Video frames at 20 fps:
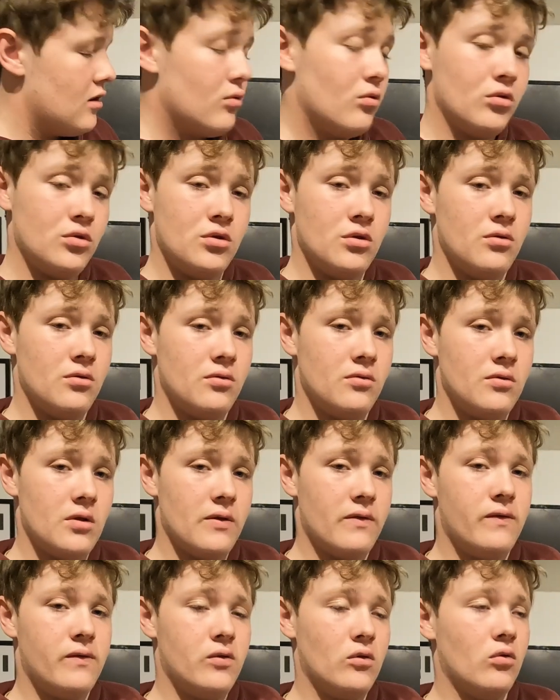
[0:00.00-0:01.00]
We'll do
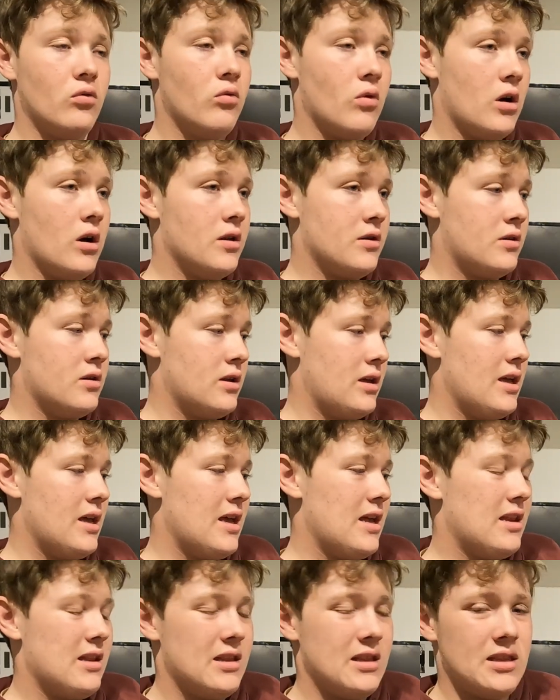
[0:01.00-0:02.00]
a full one
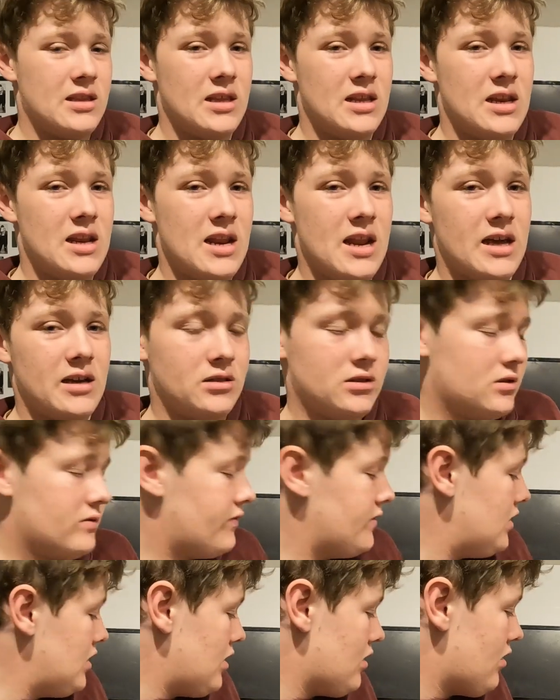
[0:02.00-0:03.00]
in the next
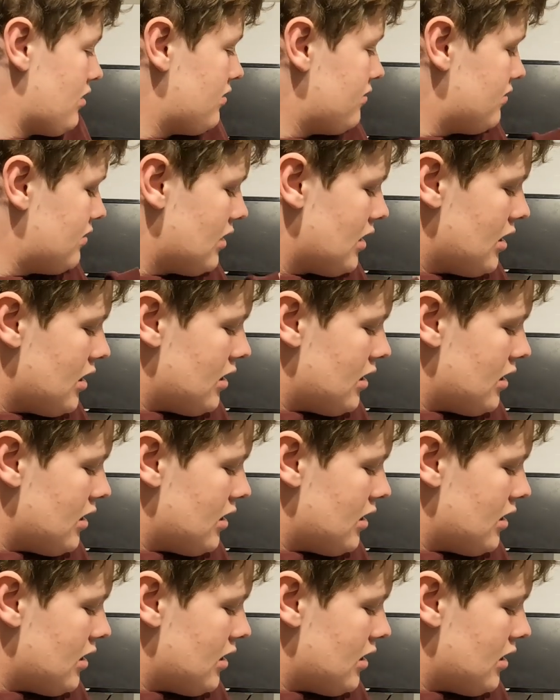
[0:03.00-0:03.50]
video.